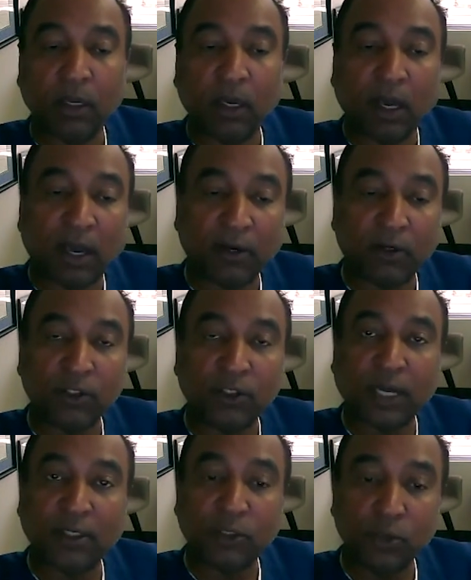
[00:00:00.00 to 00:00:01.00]

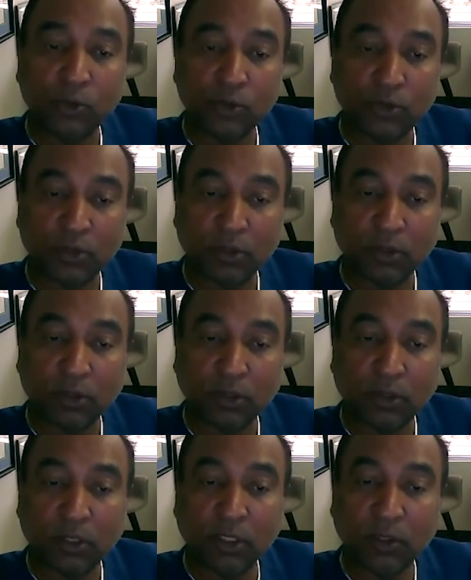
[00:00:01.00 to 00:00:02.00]
Aggrastat use
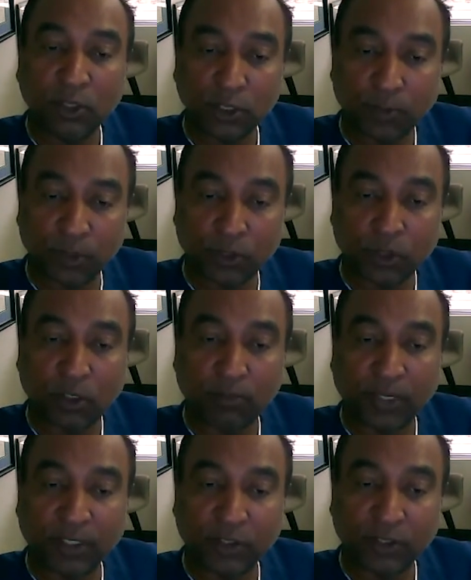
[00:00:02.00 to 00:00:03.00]
in this particular
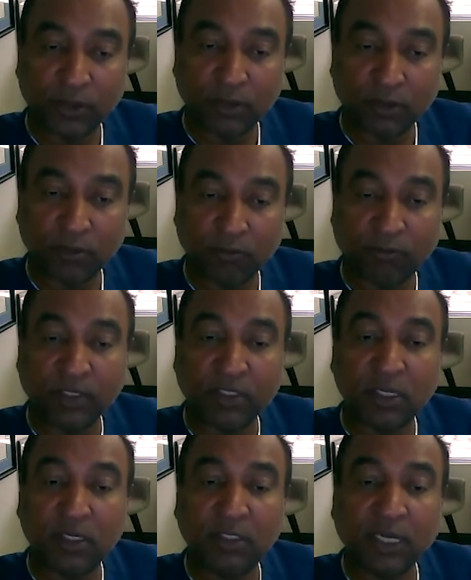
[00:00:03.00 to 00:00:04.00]
patient
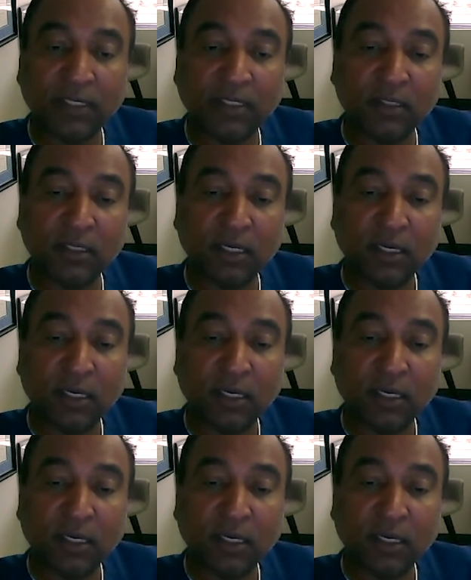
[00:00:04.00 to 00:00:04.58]
facilitated